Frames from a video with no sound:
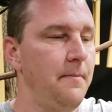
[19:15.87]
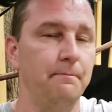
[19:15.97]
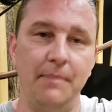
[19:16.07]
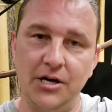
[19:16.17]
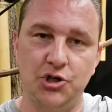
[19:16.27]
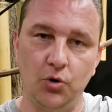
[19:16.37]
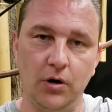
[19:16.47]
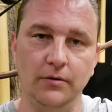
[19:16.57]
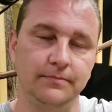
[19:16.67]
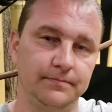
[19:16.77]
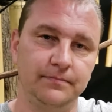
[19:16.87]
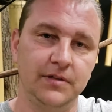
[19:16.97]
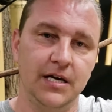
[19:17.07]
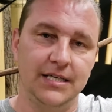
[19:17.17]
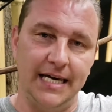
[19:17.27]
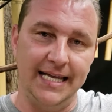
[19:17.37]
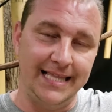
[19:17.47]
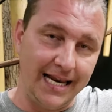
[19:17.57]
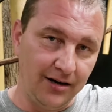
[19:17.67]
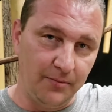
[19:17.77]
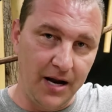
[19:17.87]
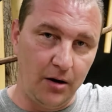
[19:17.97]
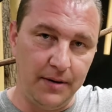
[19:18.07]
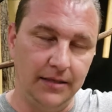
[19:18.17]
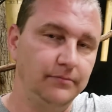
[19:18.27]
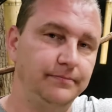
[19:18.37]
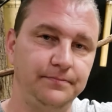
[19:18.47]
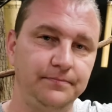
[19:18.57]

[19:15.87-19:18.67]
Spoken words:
Make sure to hit that little bell button,